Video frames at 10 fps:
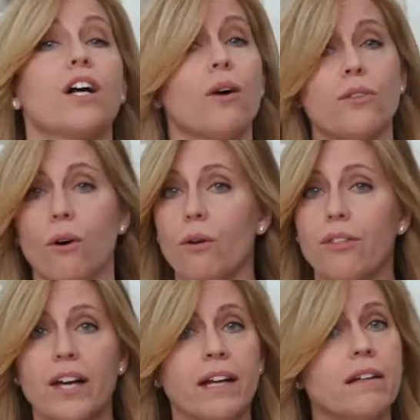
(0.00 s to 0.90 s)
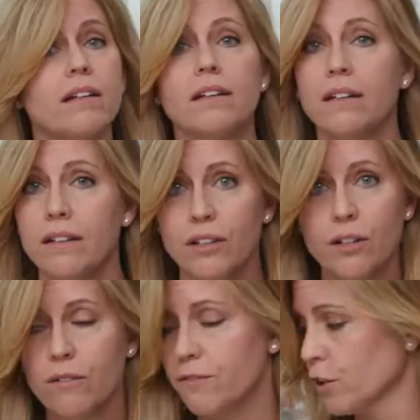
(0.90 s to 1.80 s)
to coat the whole thing,
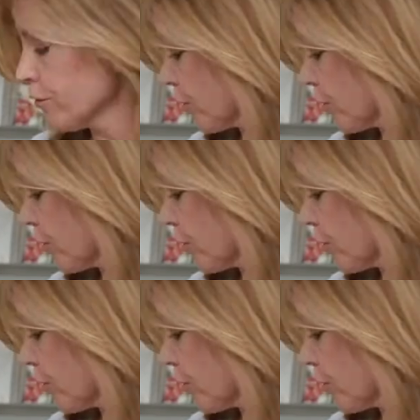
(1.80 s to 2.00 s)
feel